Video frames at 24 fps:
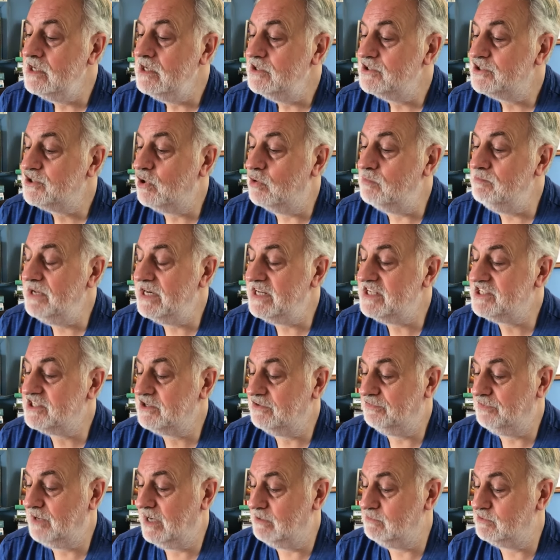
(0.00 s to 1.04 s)
So Minister
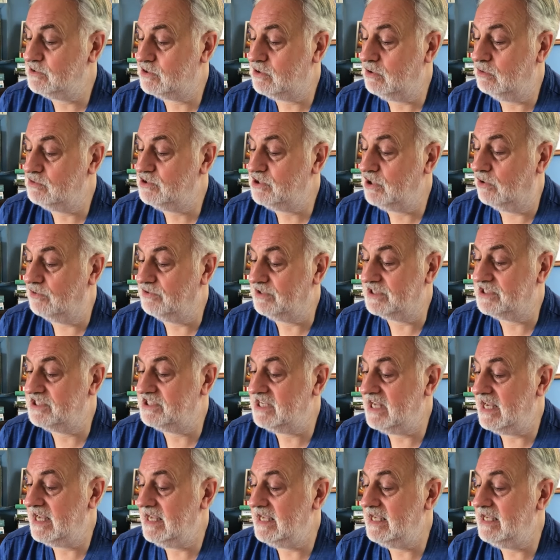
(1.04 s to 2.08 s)
Faust goes on to
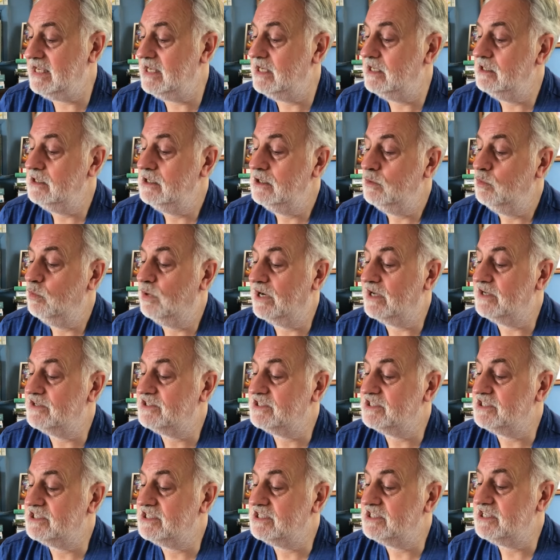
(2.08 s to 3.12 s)
say, what else
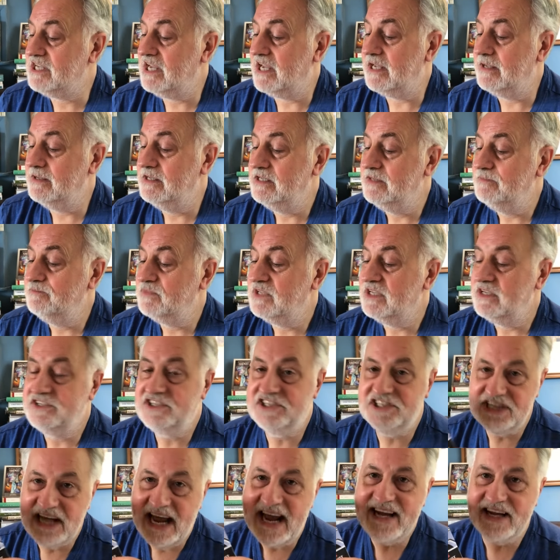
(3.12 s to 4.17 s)
does he say?
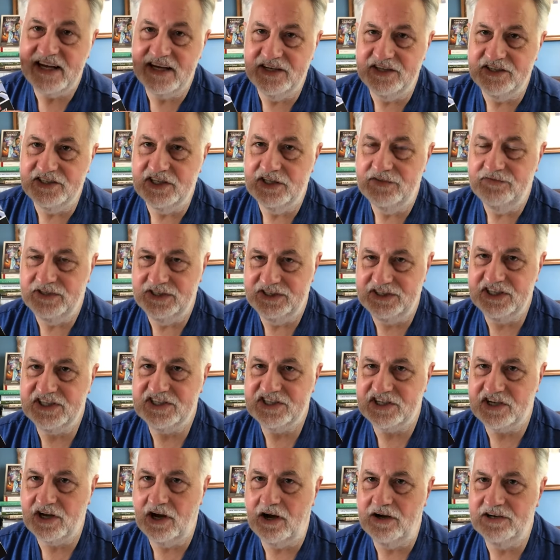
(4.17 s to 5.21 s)
Second, the
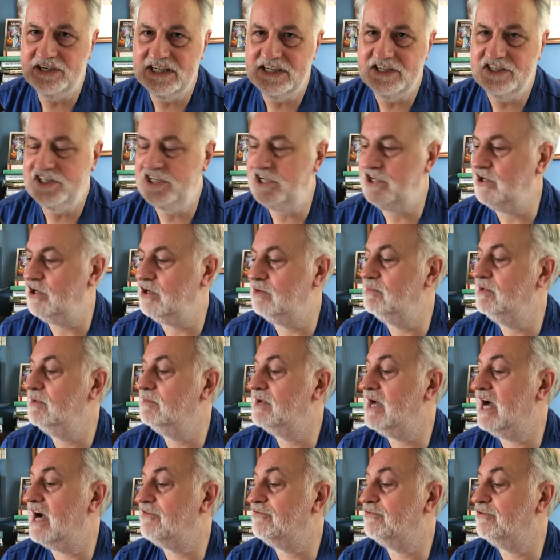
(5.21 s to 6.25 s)
discarded term
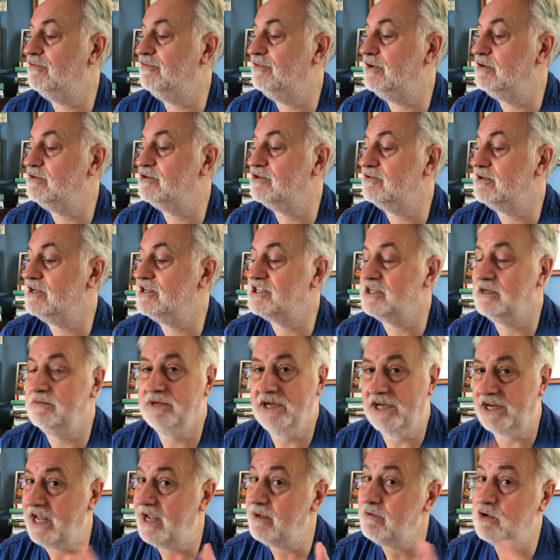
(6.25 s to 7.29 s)
Afrofuturism,
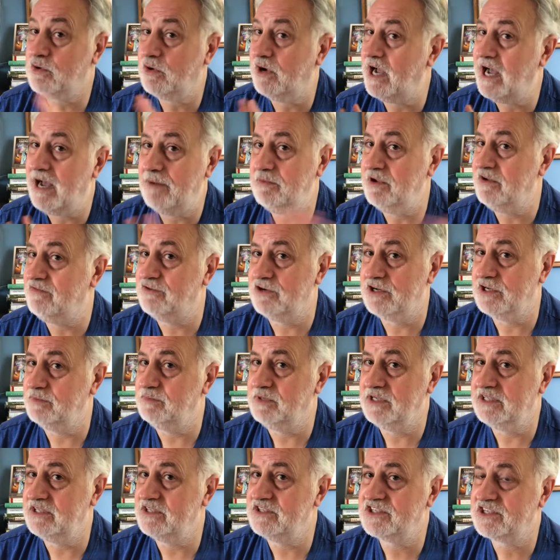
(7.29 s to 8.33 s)
and I'm quite happy for it to
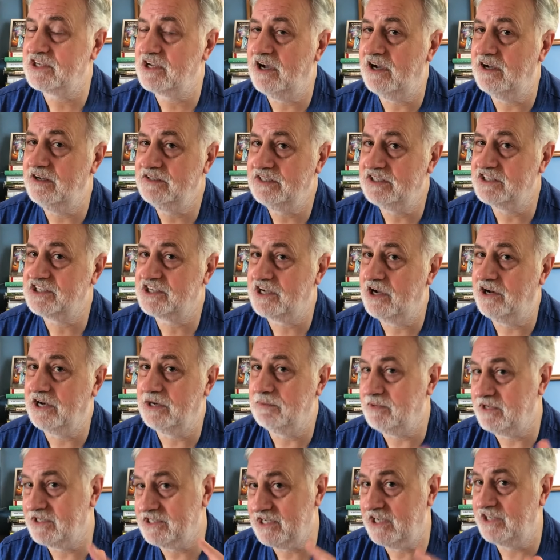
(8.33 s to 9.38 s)
be discarded
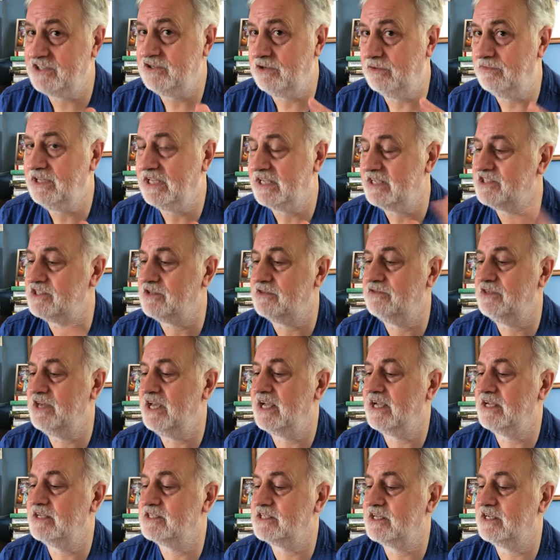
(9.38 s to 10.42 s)
because I don't think it's a
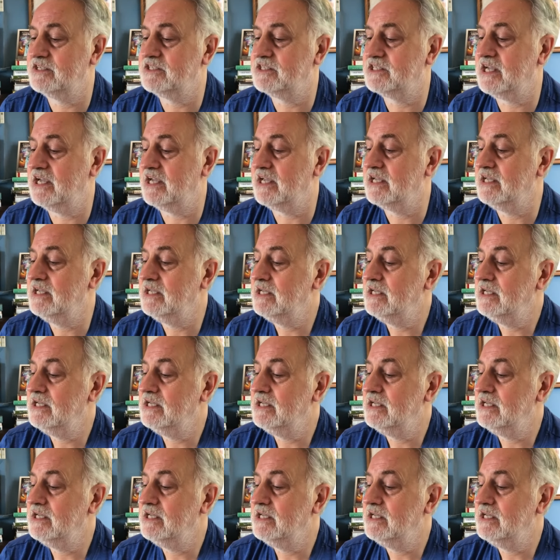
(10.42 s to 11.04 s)
thing, as I say,